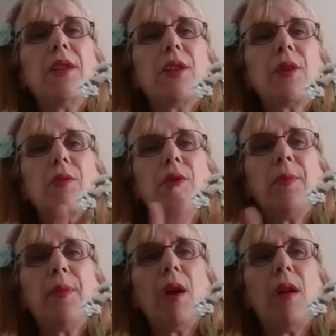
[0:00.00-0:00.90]
there's a
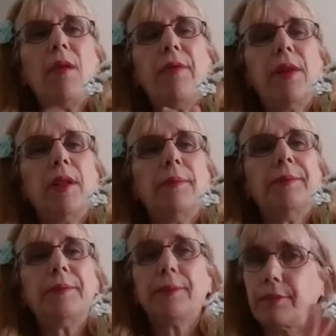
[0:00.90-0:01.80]
group of
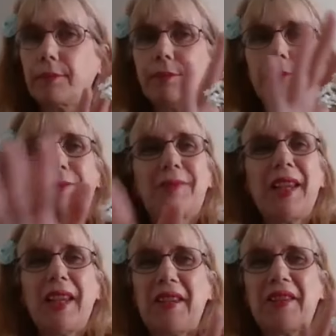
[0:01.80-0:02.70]
um,
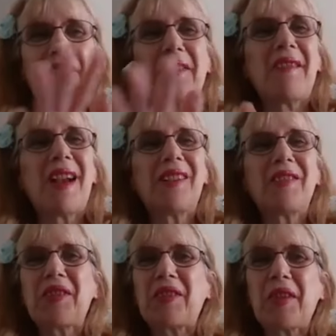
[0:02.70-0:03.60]
daisies
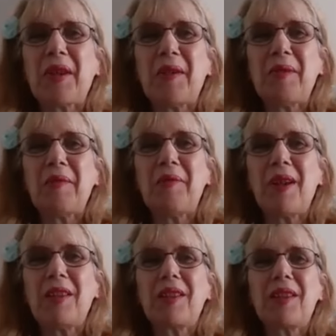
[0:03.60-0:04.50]
around. So
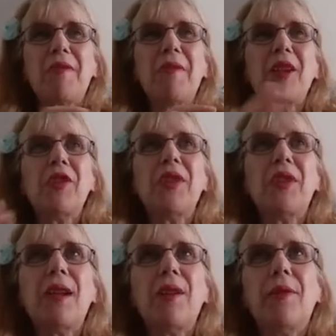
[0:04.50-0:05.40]
surround
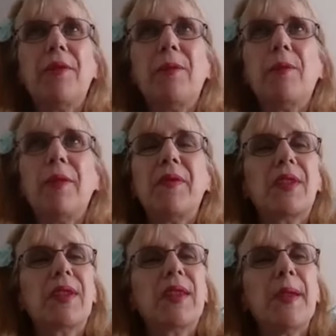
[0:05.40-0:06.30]
yourself with
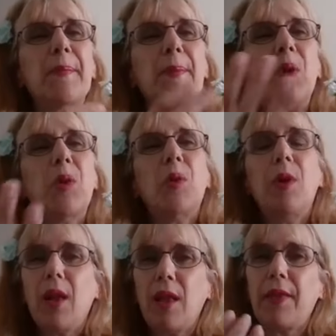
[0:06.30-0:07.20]

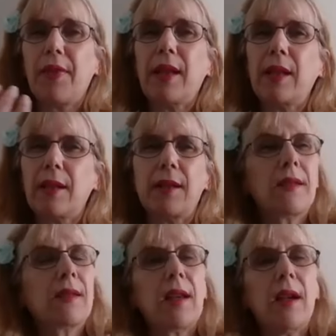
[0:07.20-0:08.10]
simple
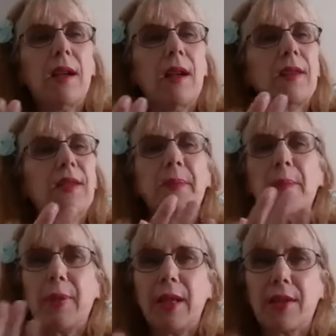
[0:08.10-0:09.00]
things, uh,
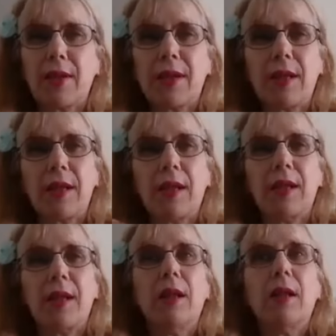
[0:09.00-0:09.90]

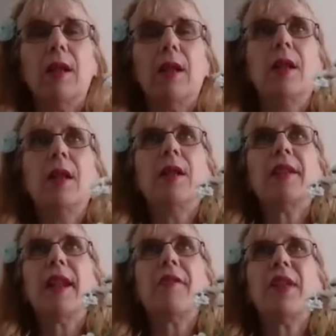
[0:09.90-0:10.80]
simplicity. Uh,
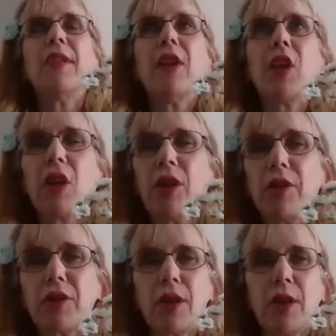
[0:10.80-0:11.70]
get rid of the
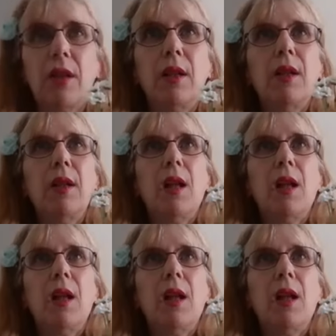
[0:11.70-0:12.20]
clutter.